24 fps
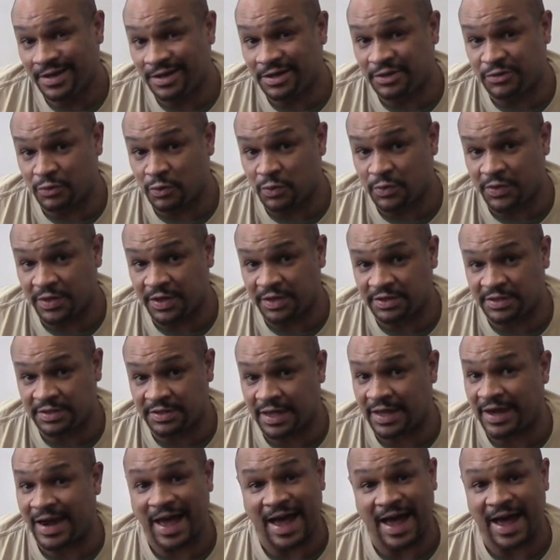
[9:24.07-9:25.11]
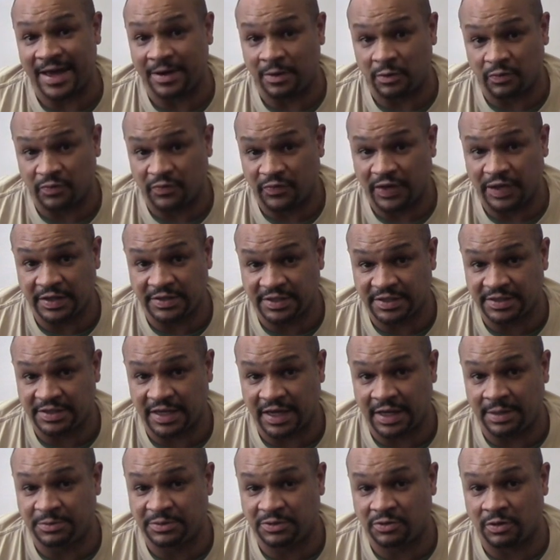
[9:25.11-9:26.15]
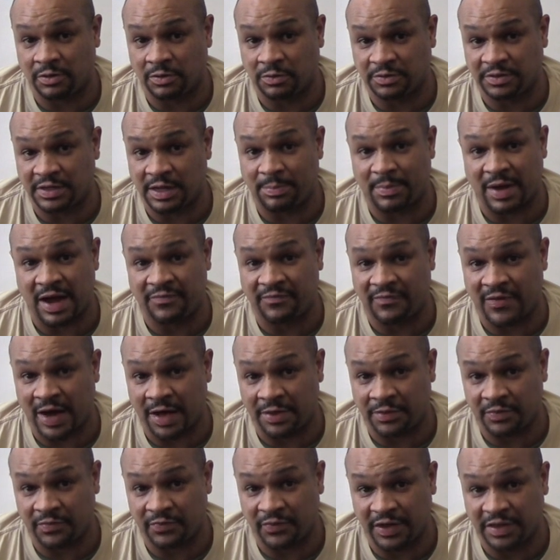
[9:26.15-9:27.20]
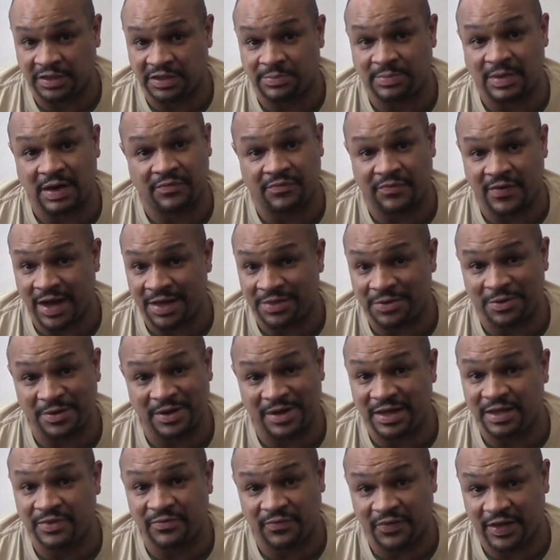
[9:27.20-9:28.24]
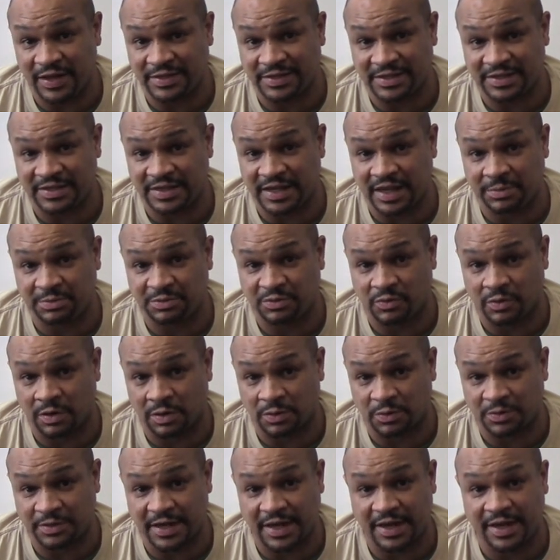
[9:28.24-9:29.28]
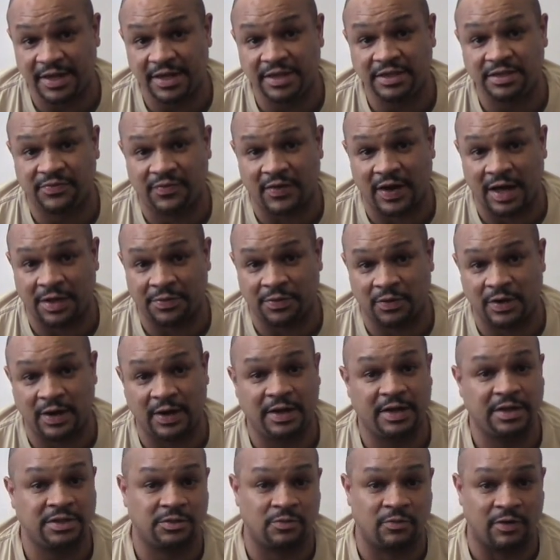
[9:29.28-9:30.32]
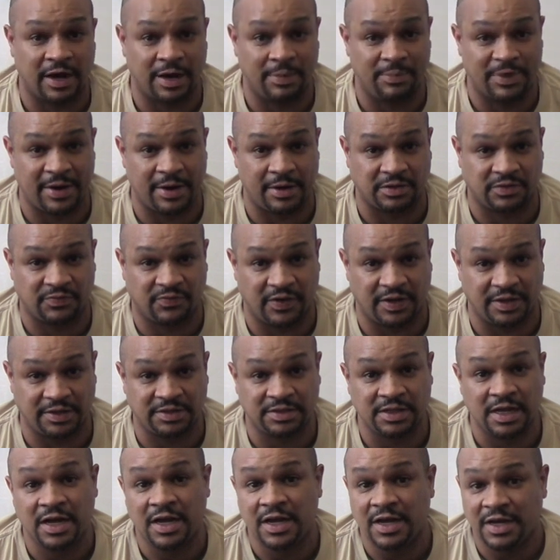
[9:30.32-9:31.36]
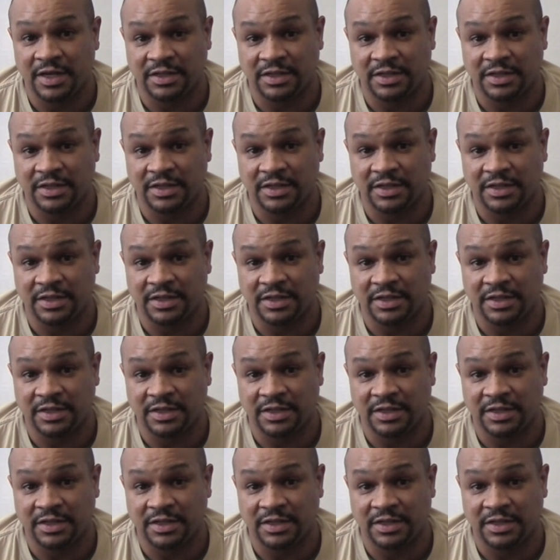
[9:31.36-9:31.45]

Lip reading: And the truth is that I don't face the same struggles that my father faced, and my father didn't face the same struggles that his father and his grandparents faced.